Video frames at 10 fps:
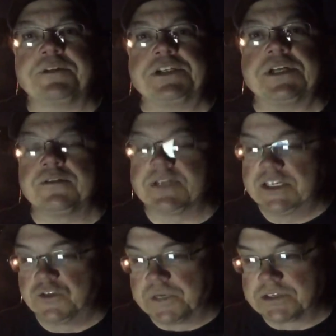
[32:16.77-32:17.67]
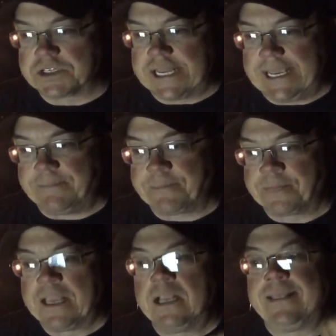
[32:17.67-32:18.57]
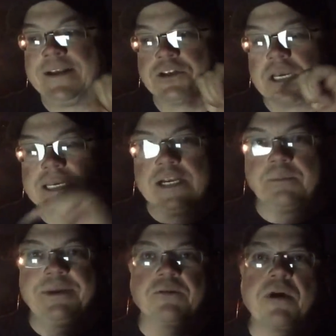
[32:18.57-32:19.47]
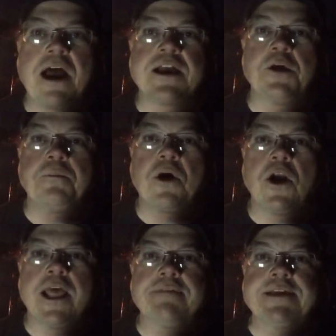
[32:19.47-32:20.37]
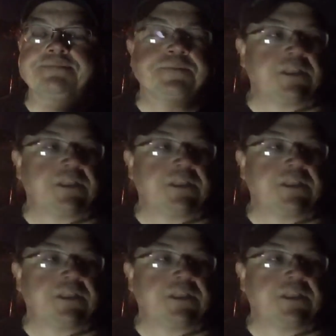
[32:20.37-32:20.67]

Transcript: I'm fishing on. It's real steep. There's a little bit of rock on part of it.